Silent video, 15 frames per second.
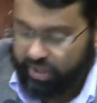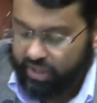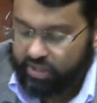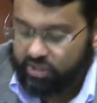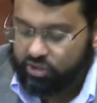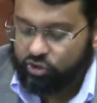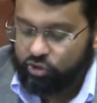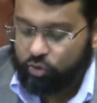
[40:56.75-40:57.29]

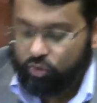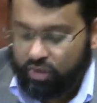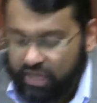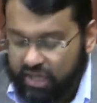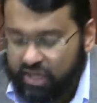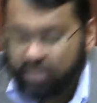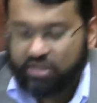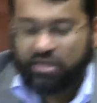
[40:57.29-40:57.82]
is
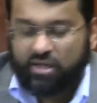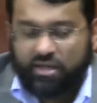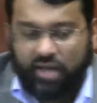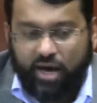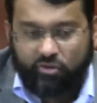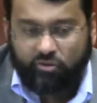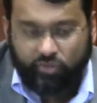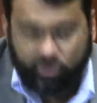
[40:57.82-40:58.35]
unique to
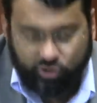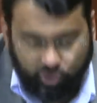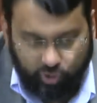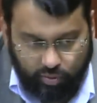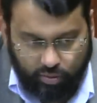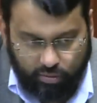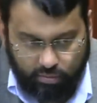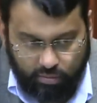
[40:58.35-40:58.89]
that
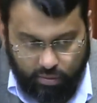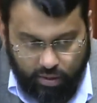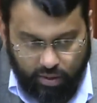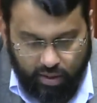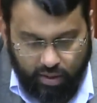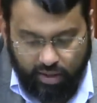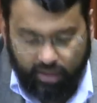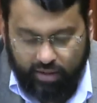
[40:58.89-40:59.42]
ritual,
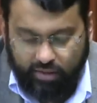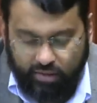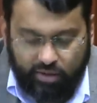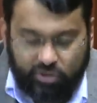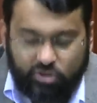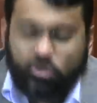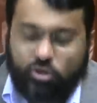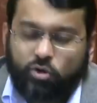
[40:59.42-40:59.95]
there
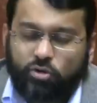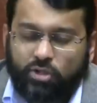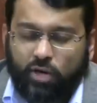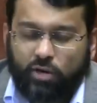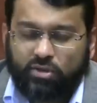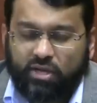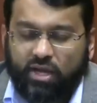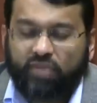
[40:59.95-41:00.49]
is no
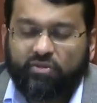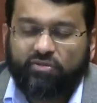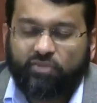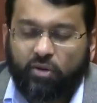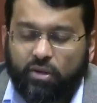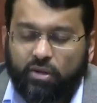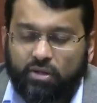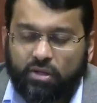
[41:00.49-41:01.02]
doubt they have
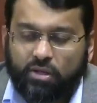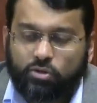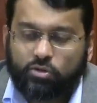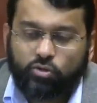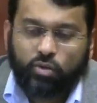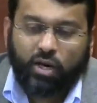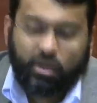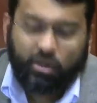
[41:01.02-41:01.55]
fallen into
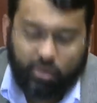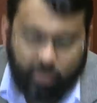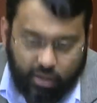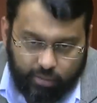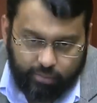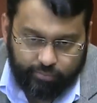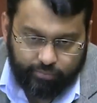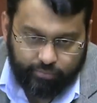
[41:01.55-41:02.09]

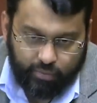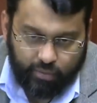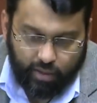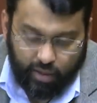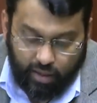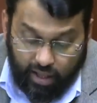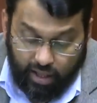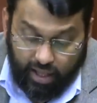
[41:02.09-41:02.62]
haram.
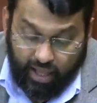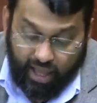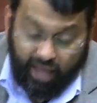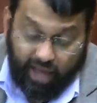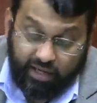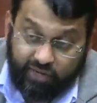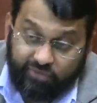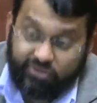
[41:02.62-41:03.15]

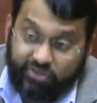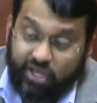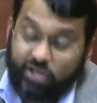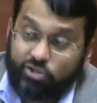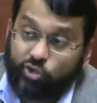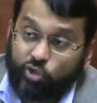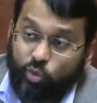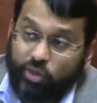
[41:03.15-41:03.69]
And if they
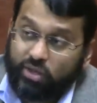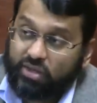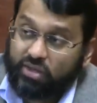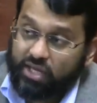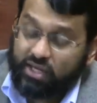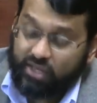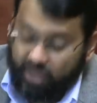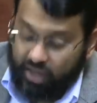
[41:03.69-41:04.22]
do it
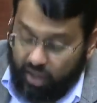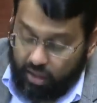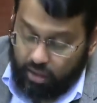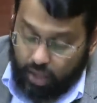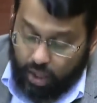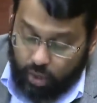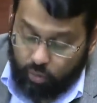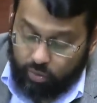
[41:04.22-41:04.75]
thinking
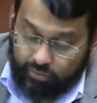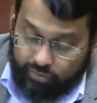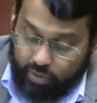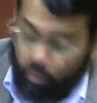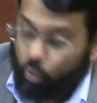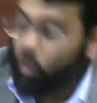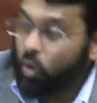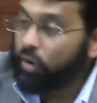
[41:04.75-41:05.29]
Allah will
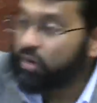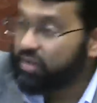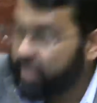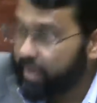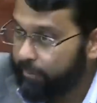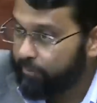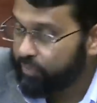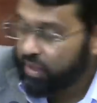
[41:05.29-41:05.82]
reward
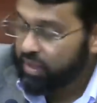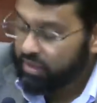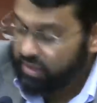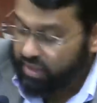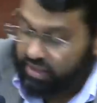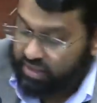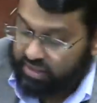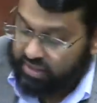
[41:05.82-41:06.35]
them, then it is